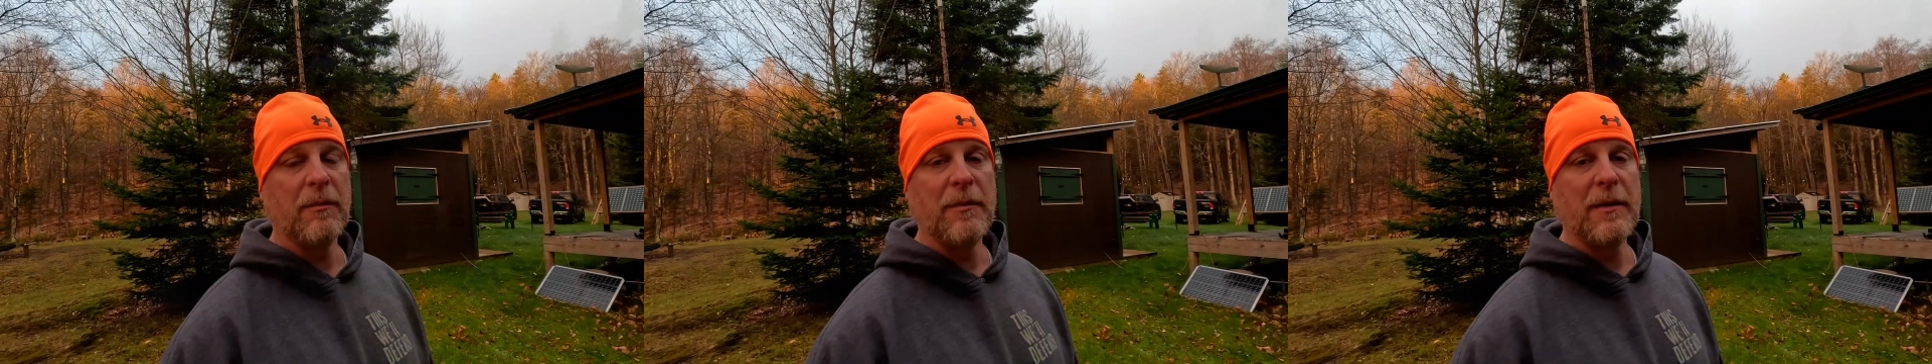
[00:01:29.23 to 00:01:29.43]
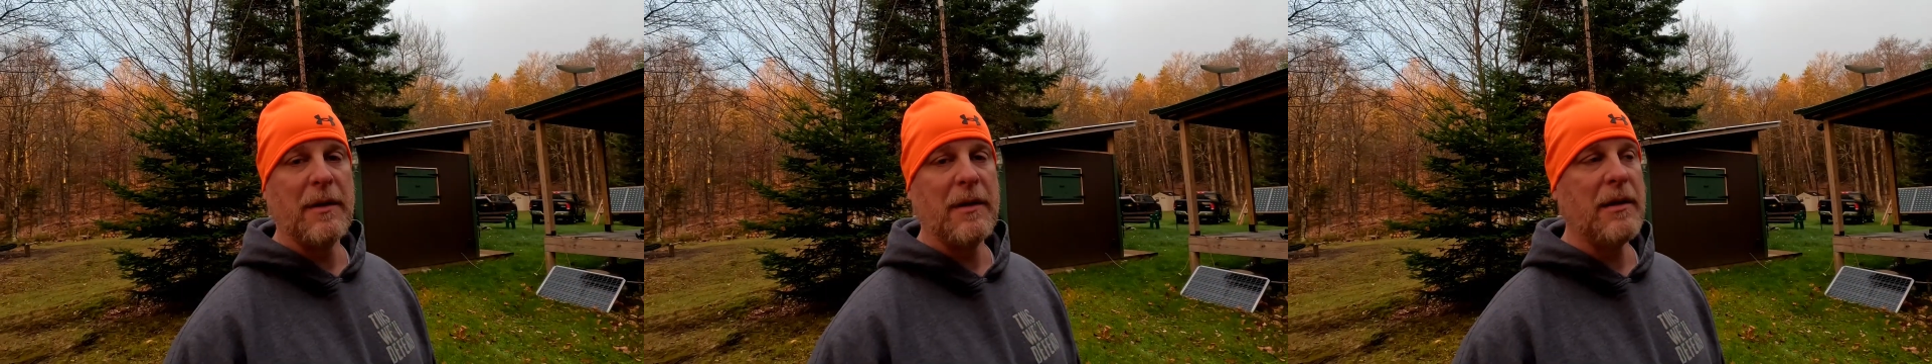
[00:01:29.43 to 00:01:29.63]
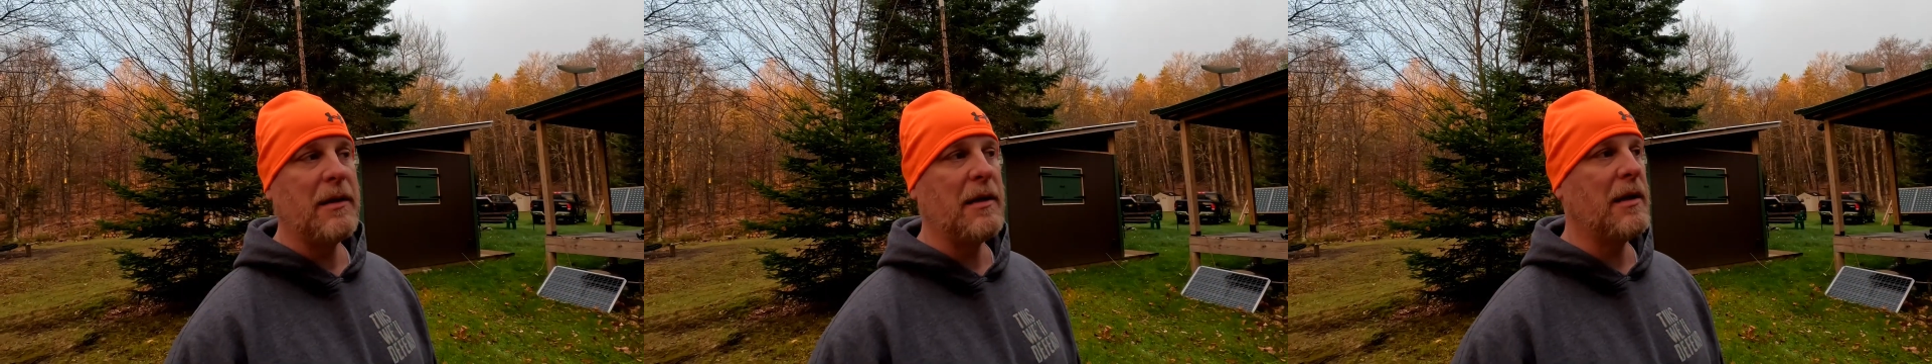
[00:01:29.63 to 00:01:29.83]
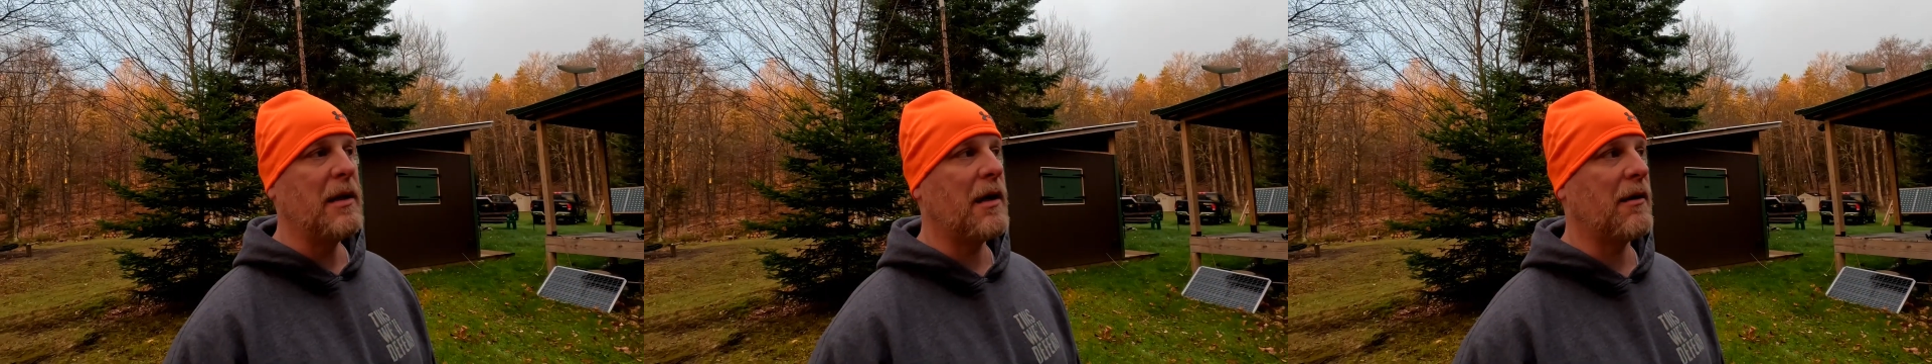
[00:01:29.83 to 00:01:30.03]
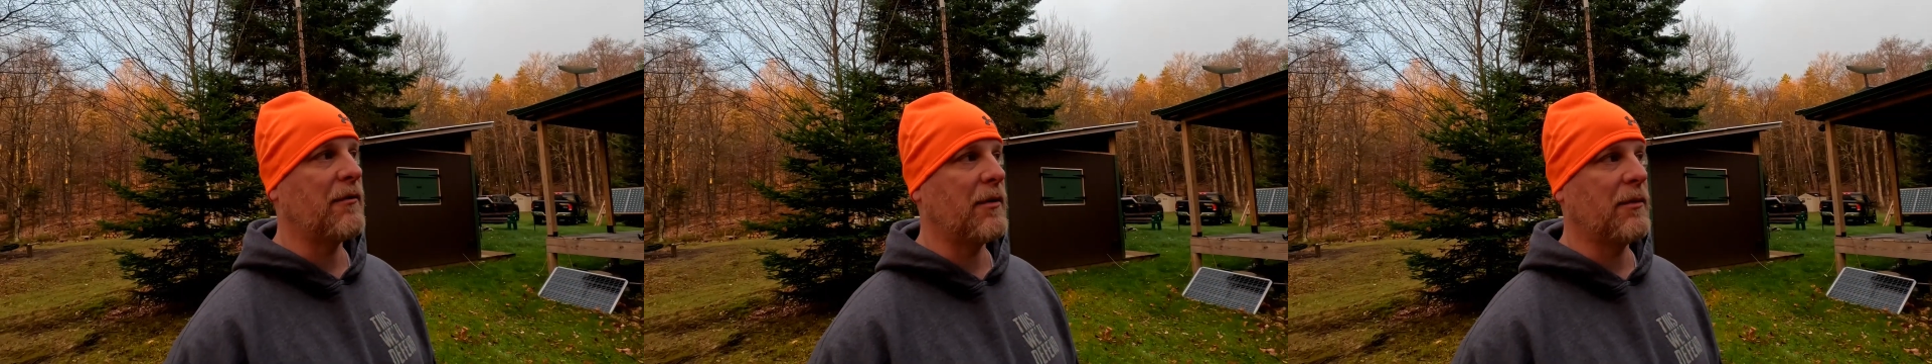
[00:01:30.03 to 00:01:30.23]

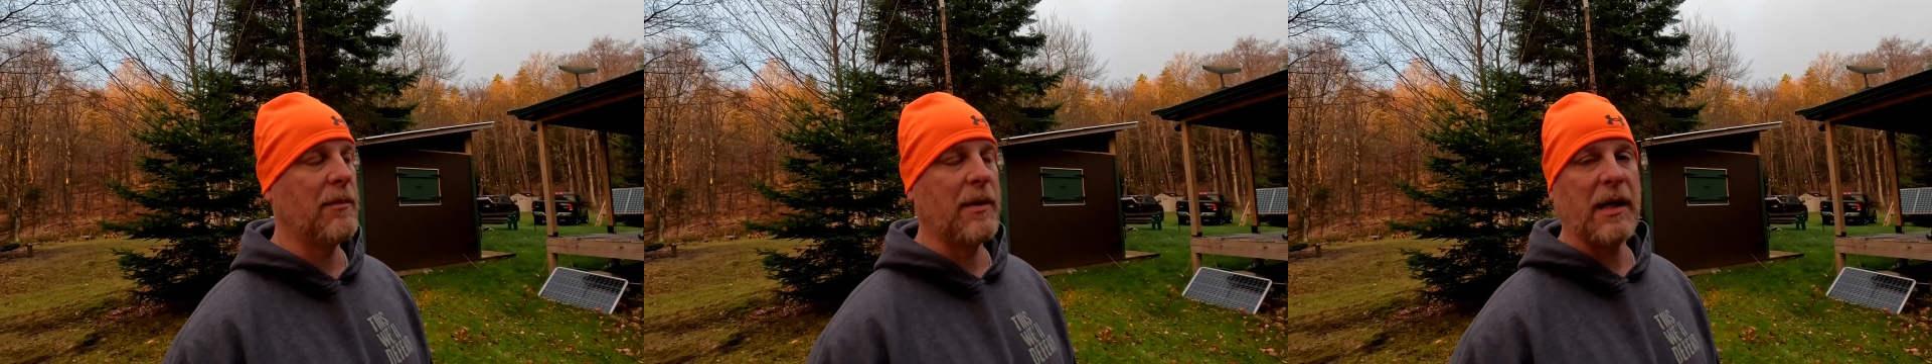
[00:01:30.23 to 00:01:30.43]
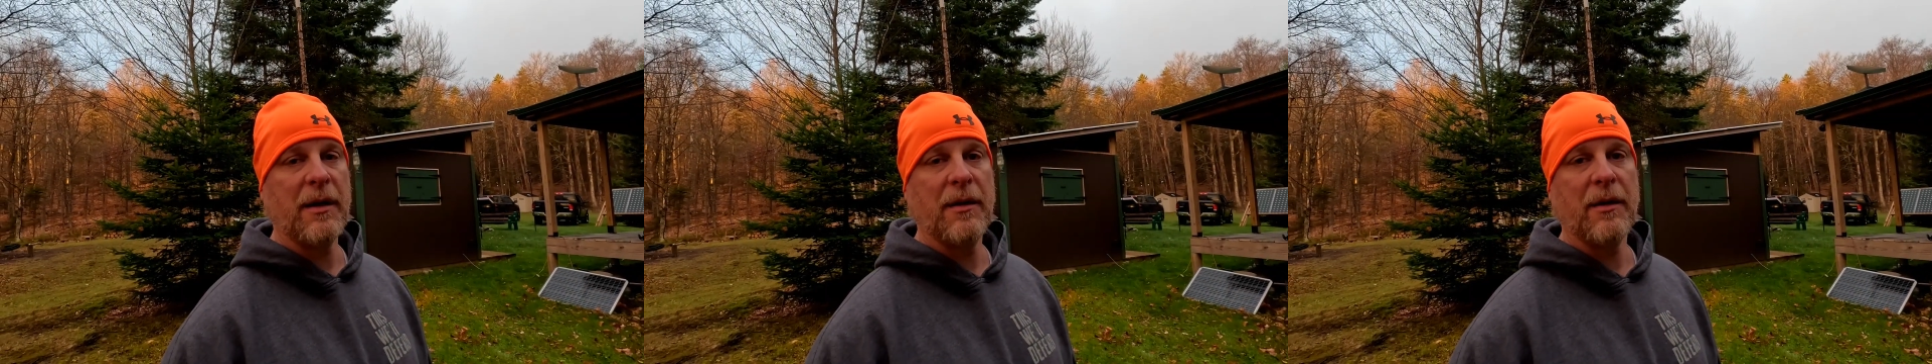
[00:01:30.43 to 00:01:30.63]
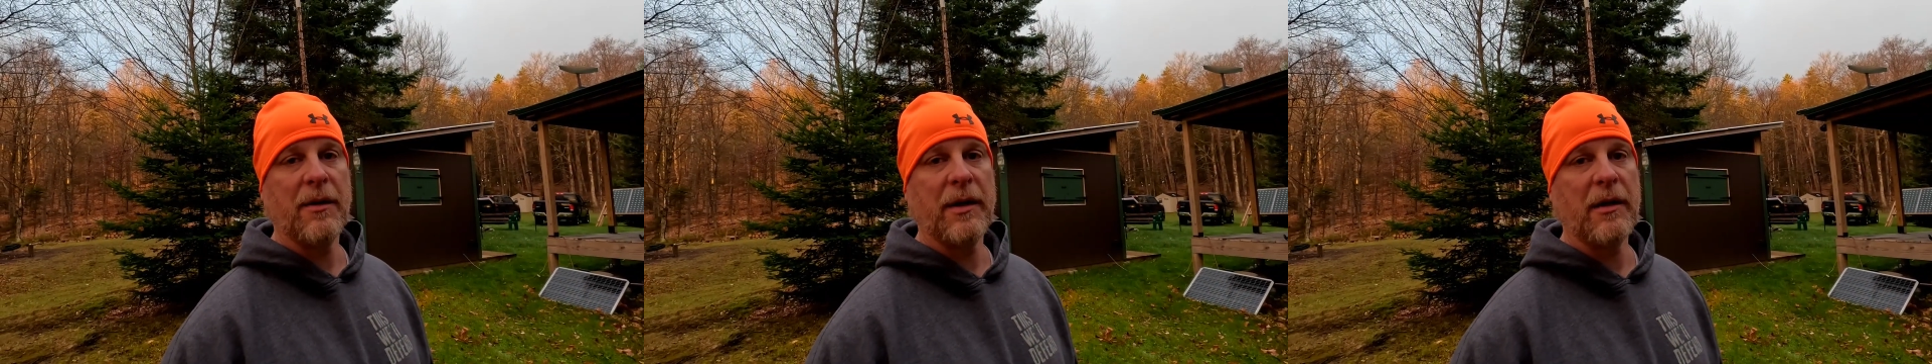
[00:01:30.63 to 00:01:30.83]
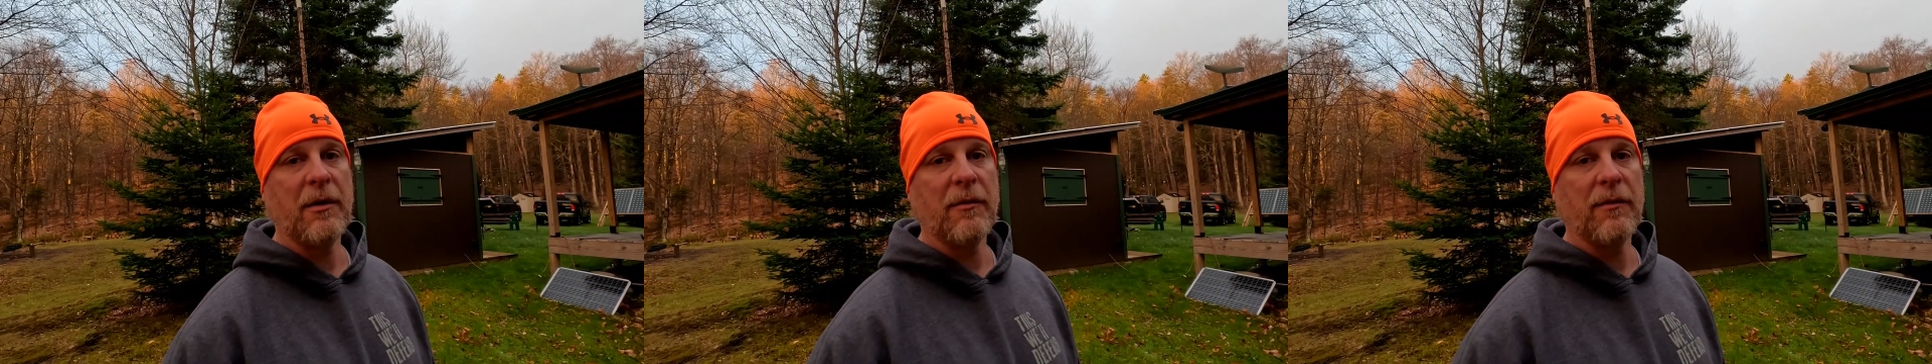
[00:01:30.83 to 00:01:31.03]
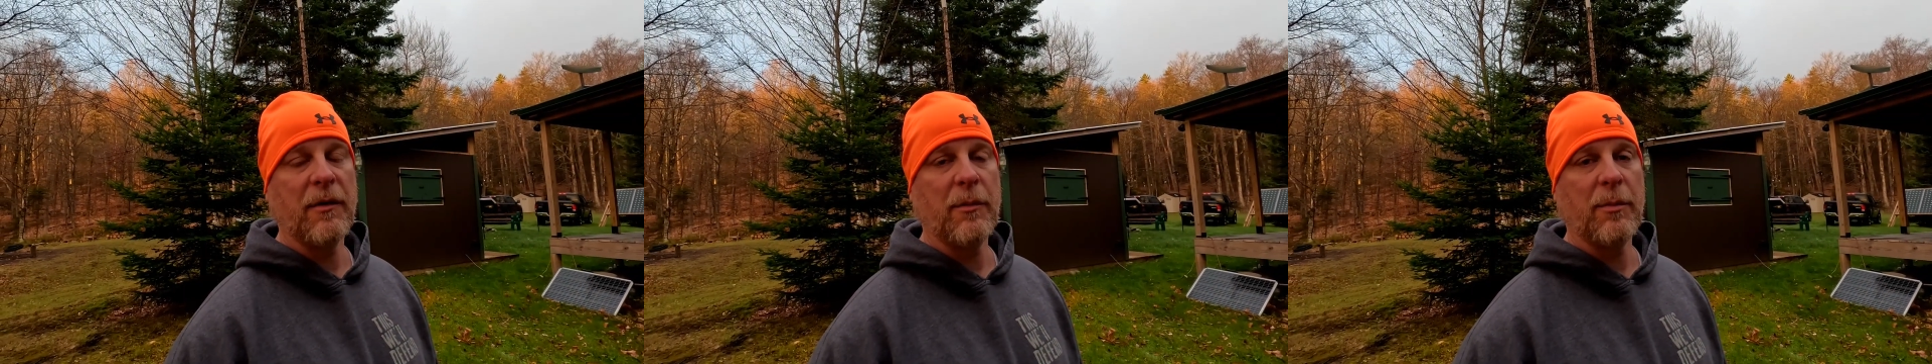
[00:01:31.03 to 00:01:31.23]
never buy another
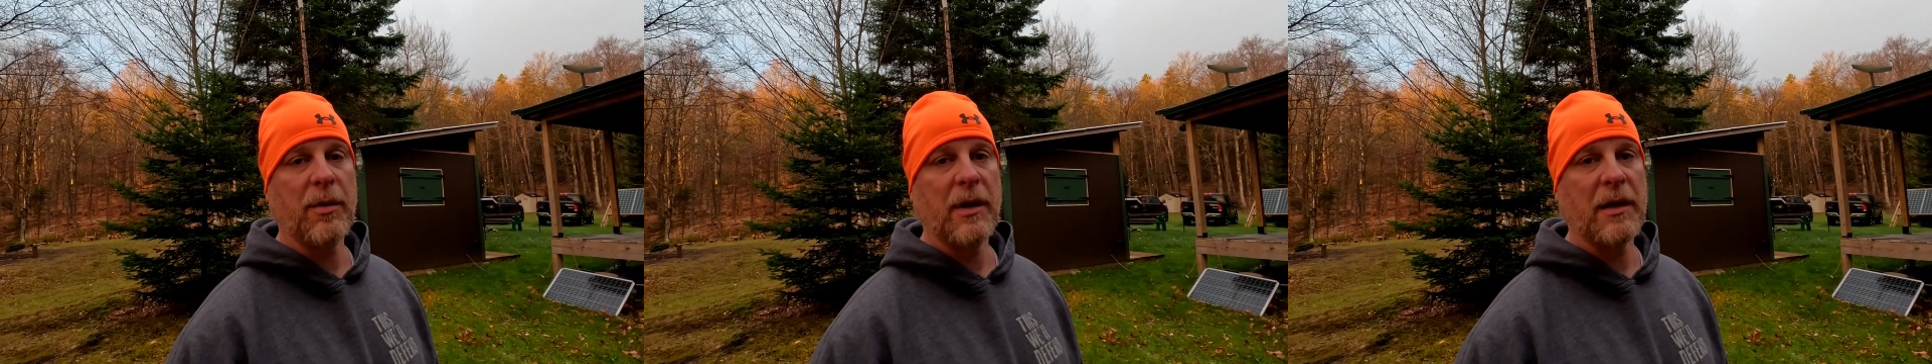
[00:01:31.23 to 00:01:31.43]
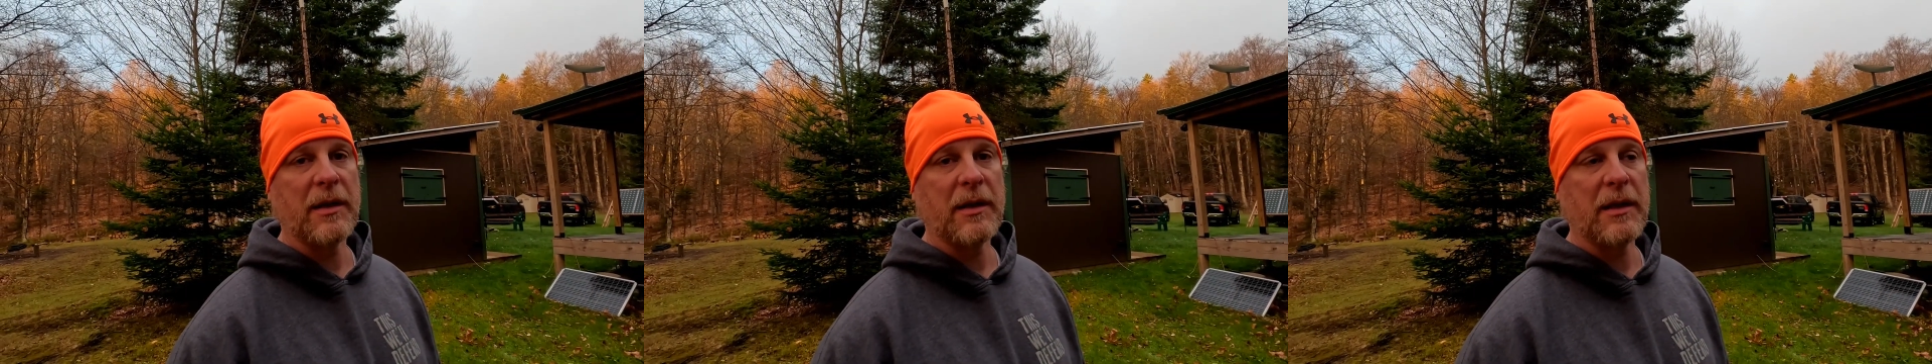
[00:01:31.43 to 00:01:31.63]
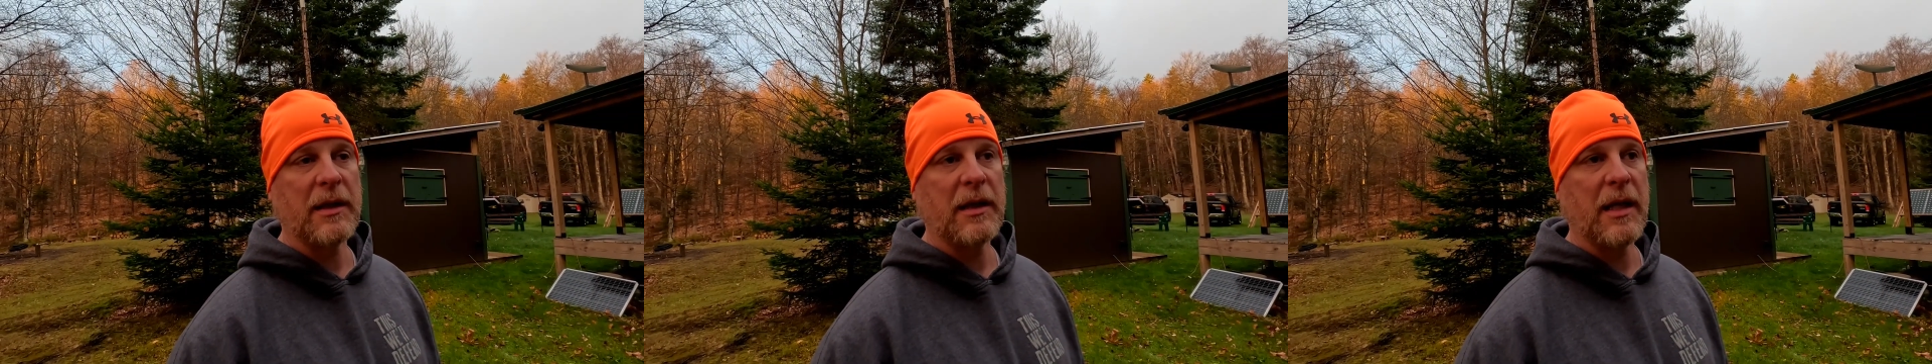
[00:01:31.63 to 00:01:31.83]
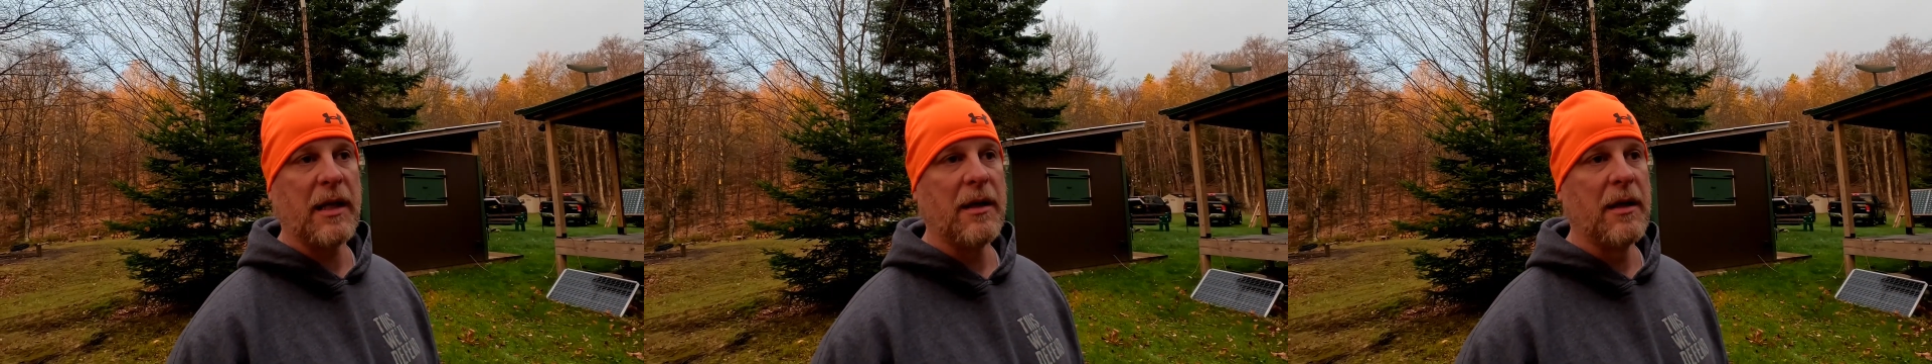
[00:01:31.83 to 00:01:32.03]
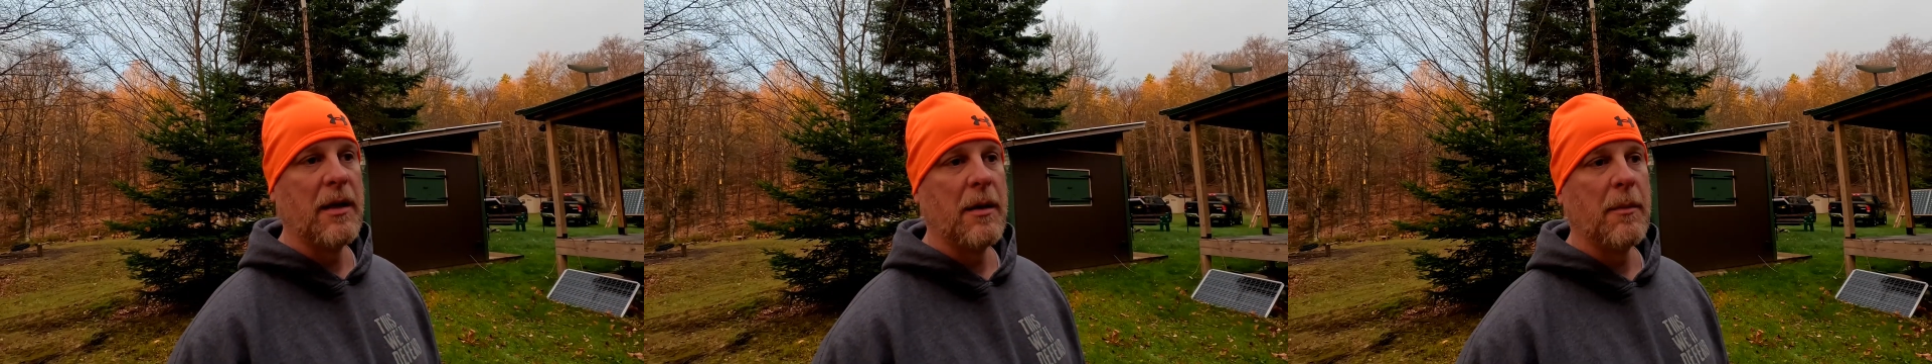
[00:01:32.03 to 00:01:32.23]
EcoFlow product again.